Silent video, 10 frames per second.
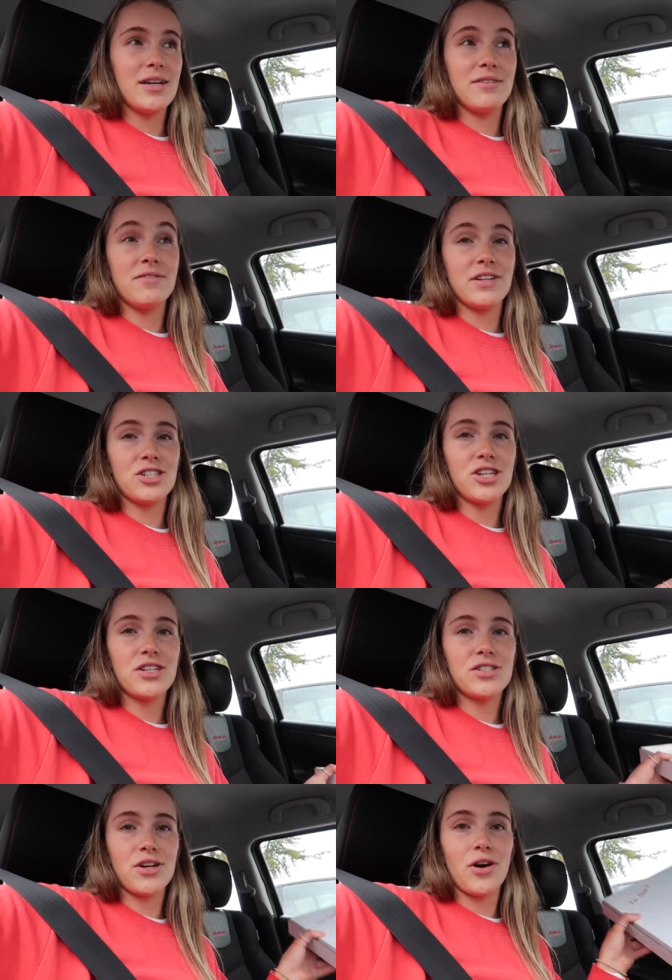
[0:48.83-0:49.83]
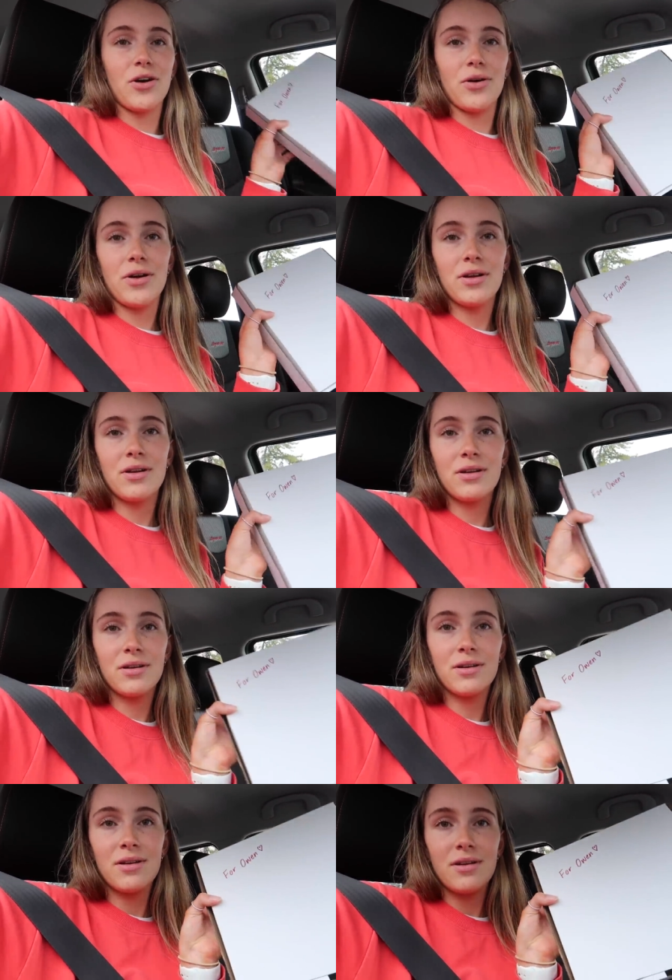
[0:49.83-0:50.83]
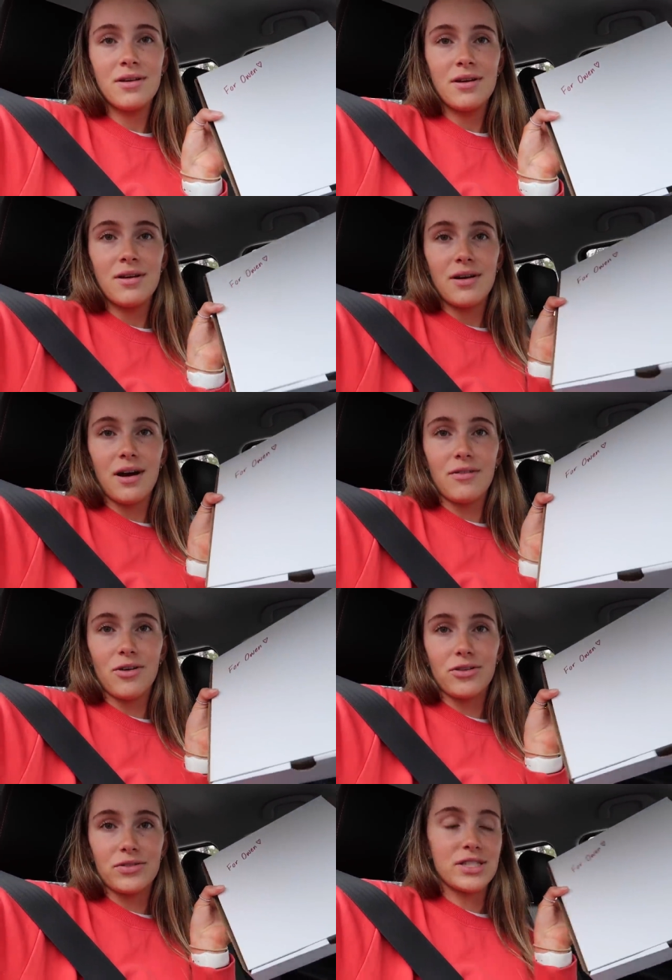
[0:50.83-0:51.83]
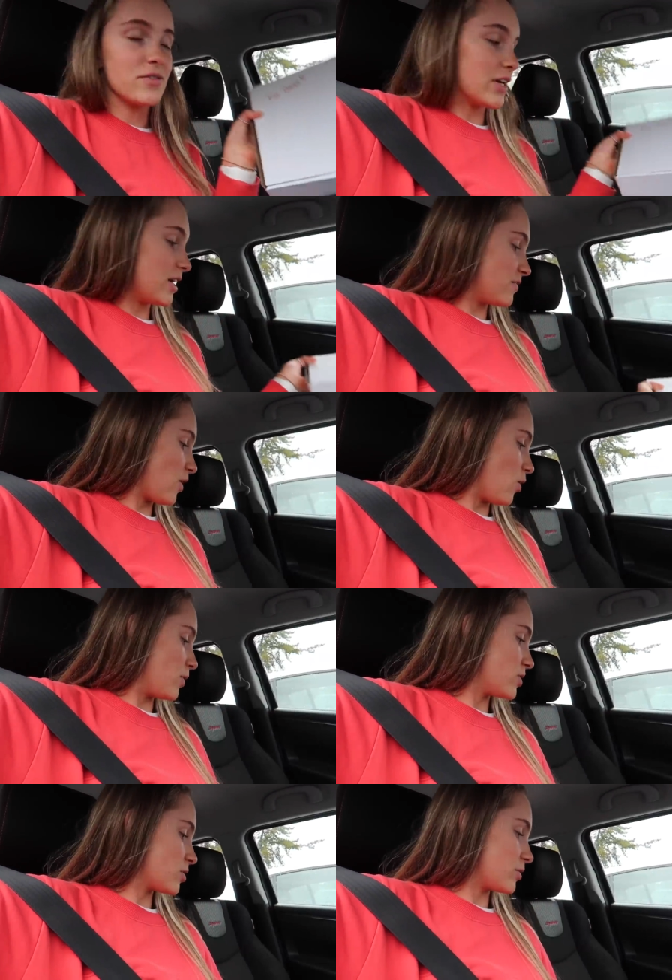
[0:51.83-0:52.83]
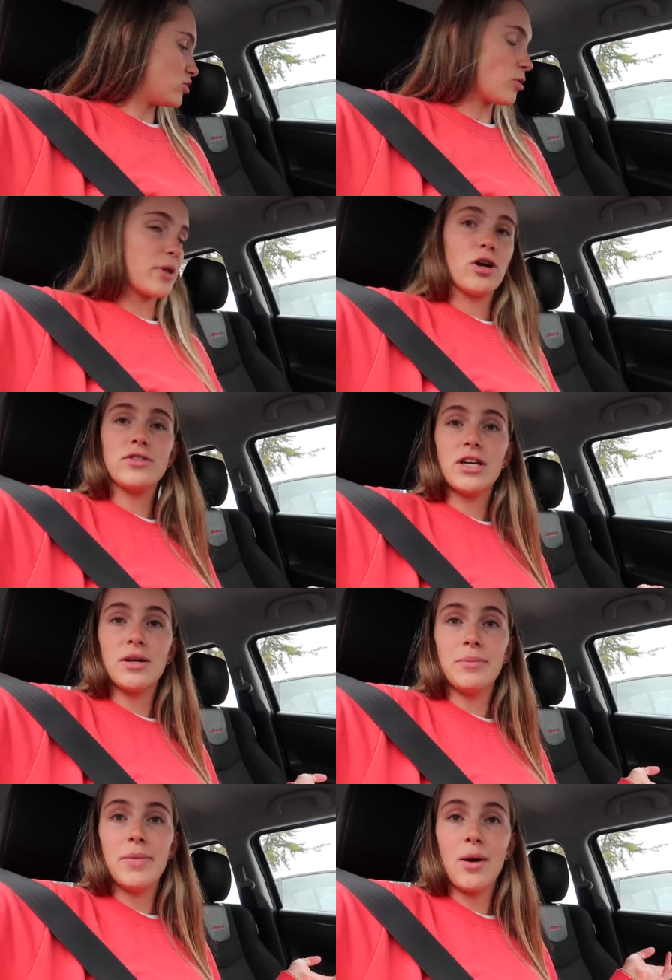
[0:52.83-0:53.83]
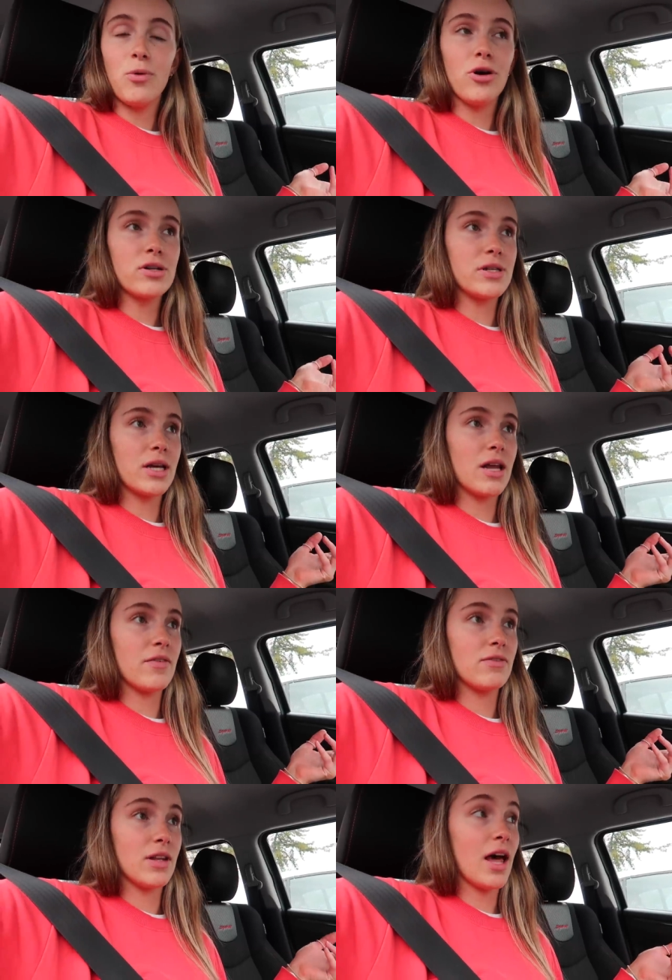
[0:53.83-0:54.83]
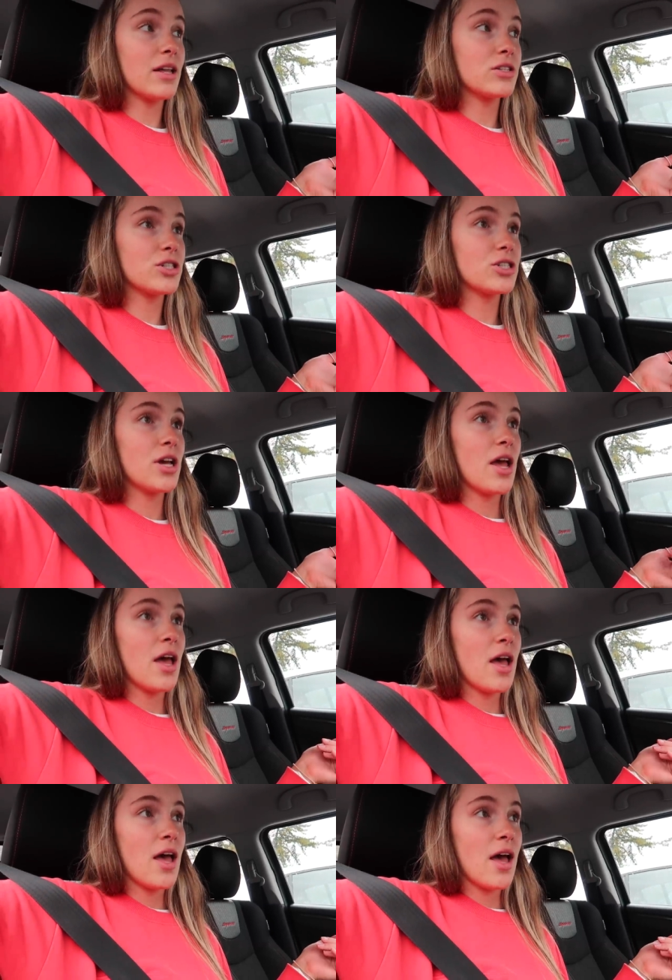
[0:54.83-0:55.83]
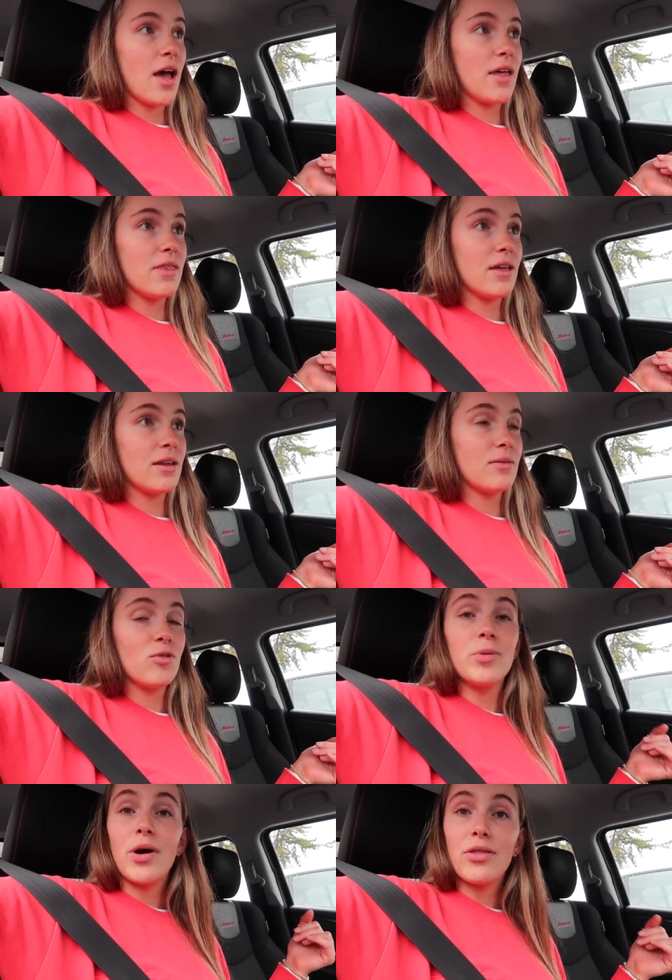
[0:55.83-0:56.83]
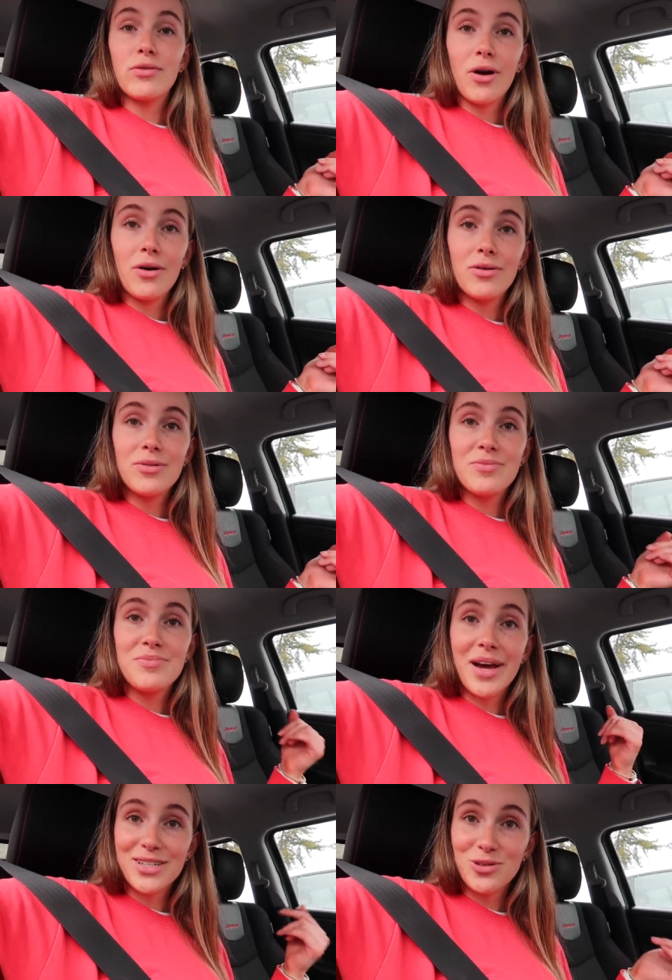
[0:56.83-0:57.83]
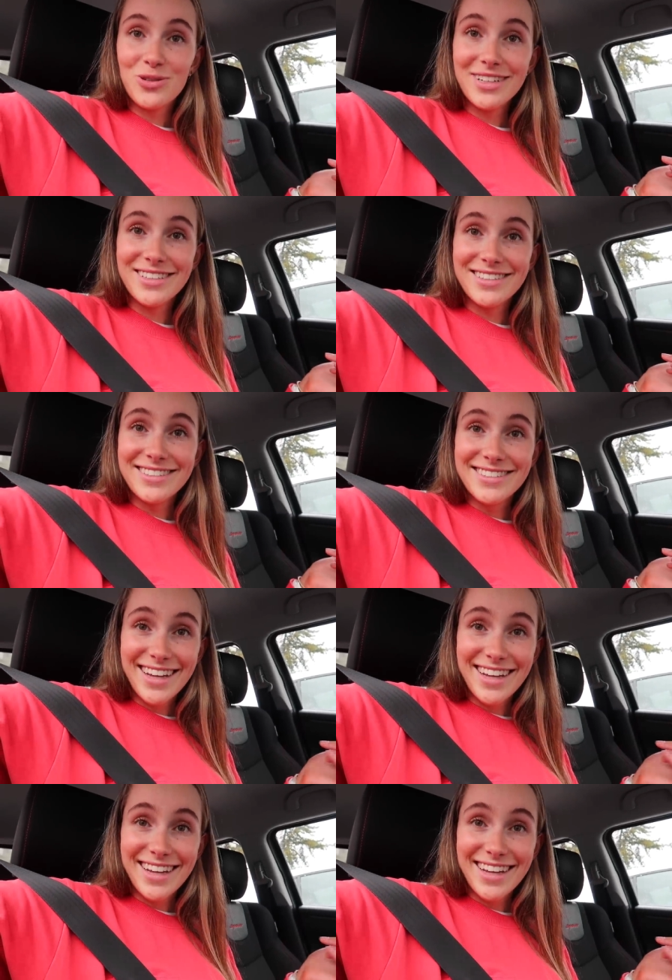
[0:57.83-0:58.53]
I didn't finish it, so I've got the rest of it here for Owen, so I'm gonna drop that off to him at work so he can have it for lunch. And then we'll be on the road back to Auckland.